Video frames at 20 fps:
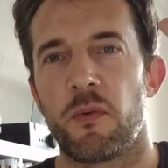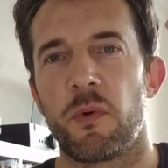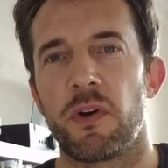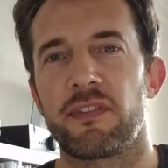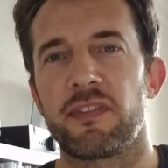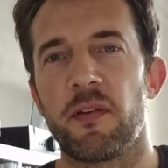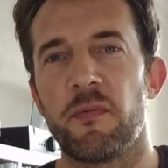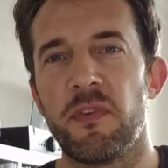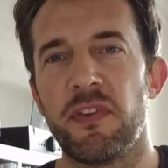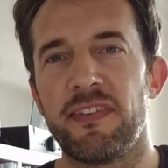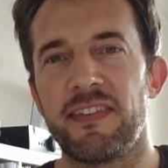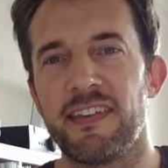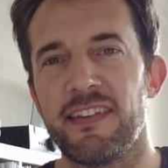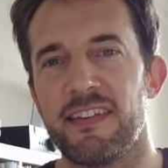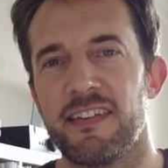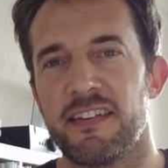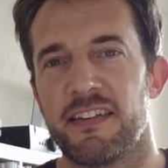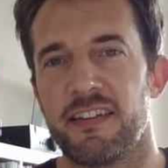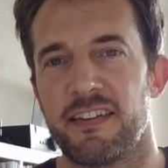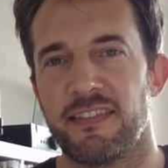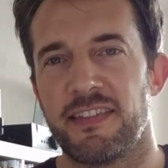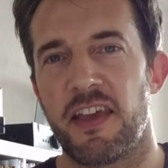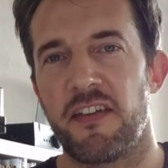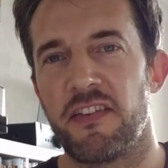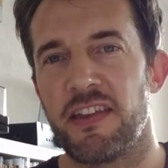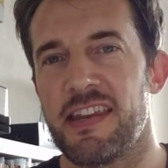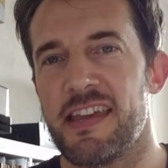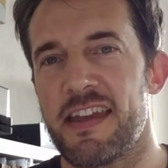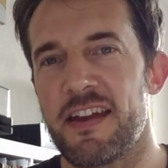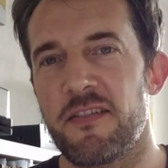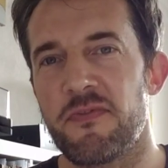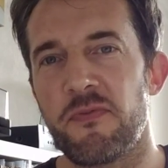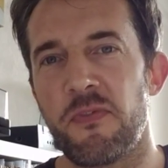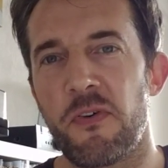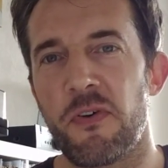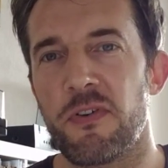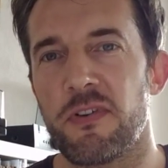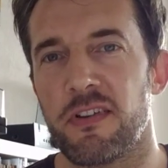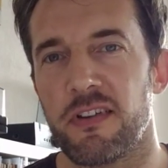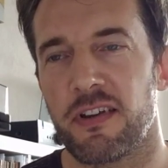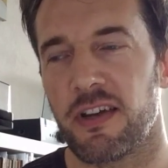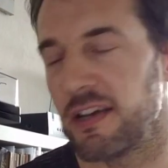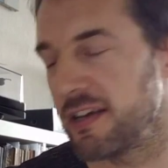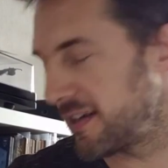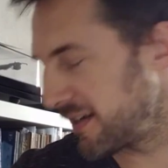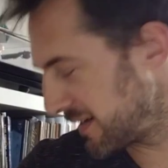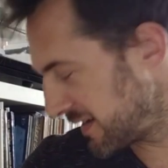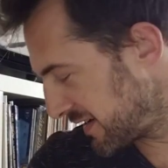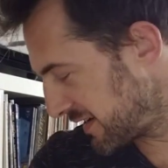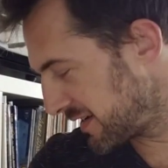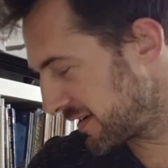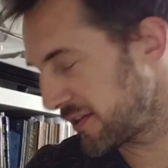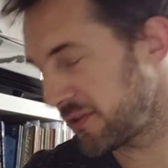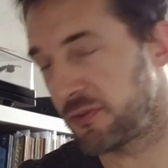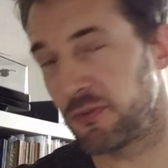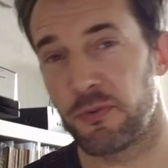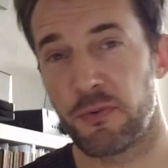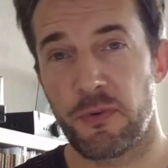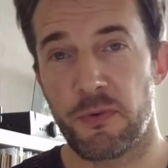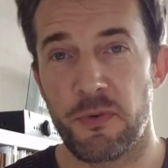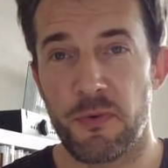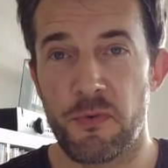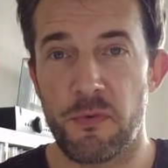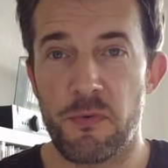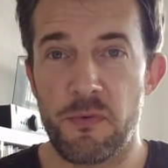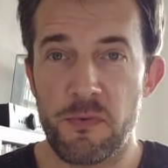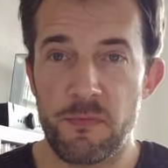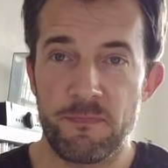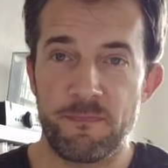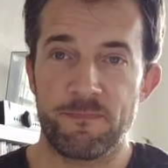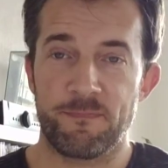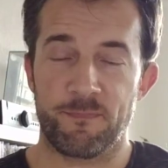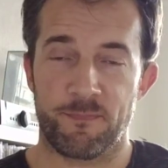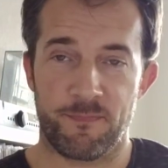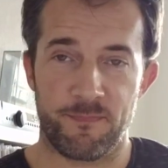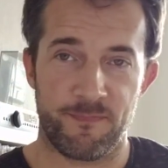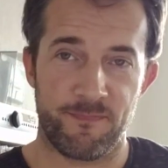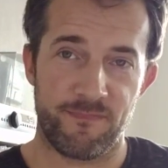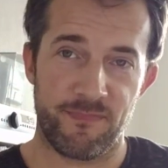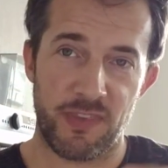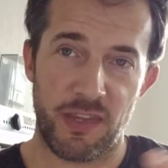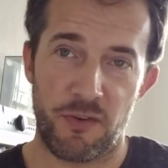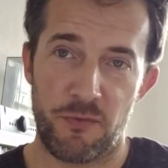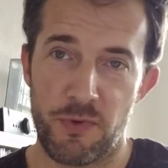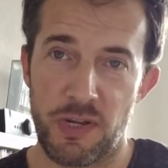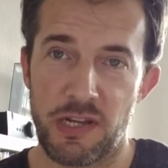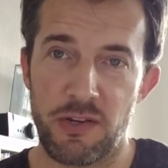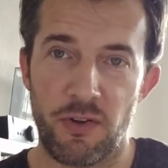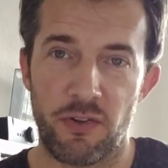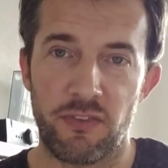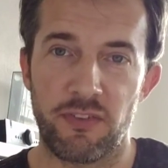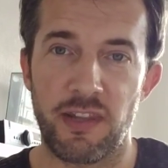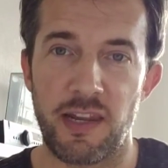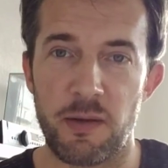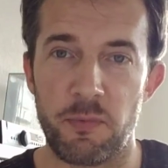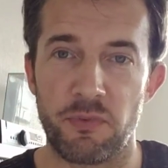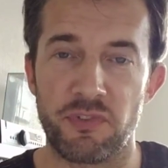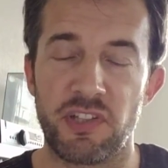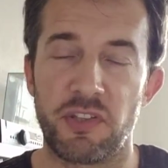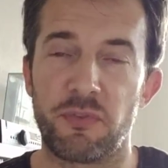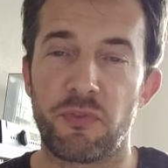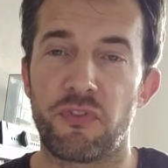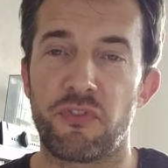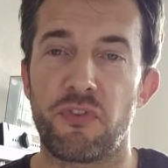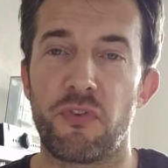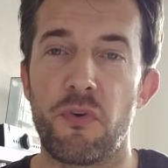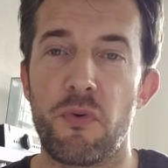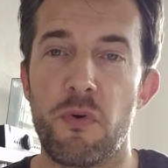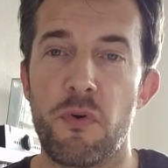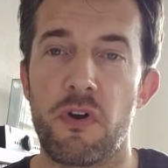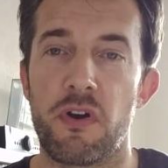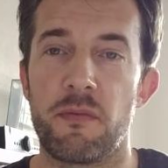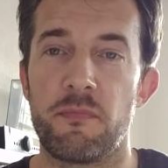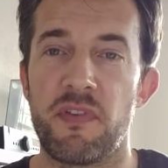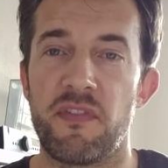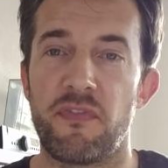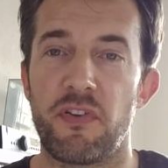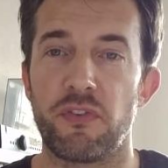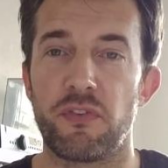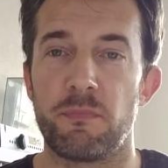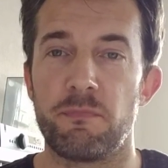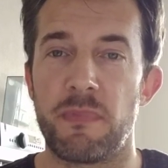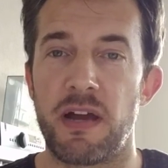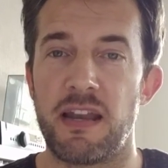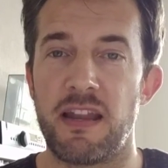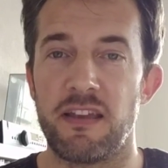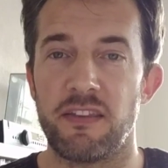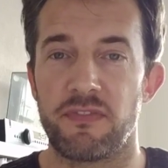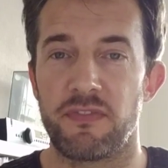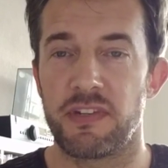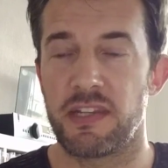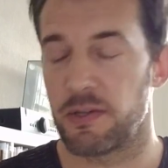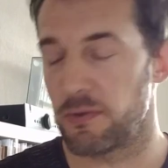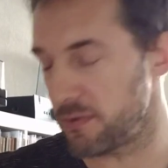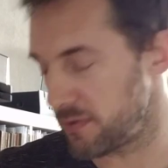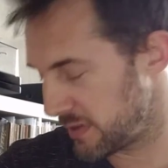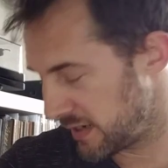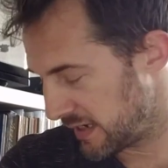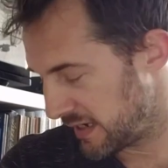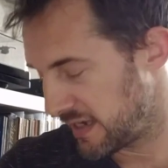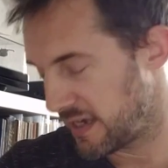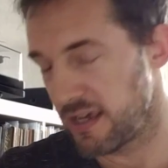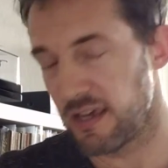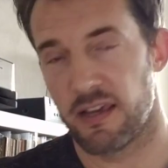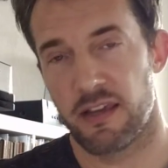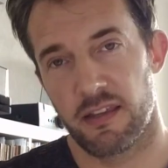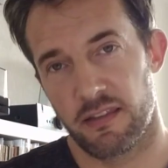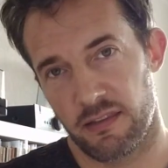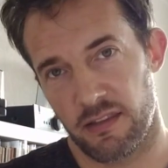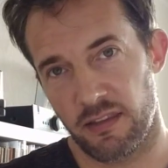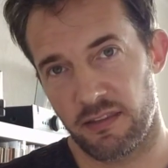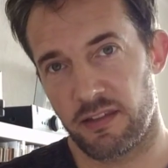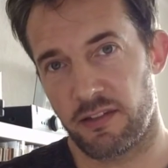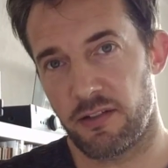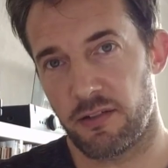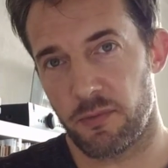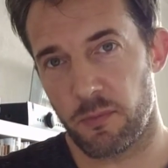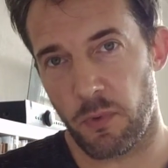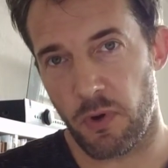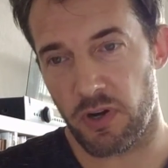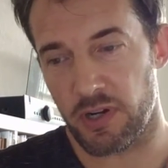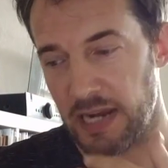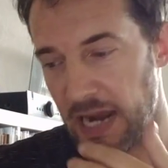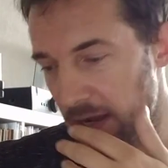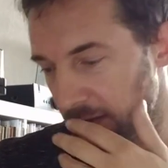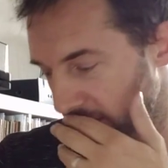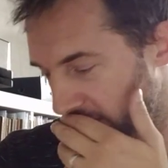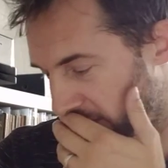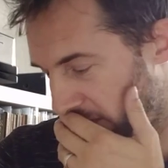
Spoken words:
What's up, BC? David here for the records that I wanted to show before my last video that didn't work out.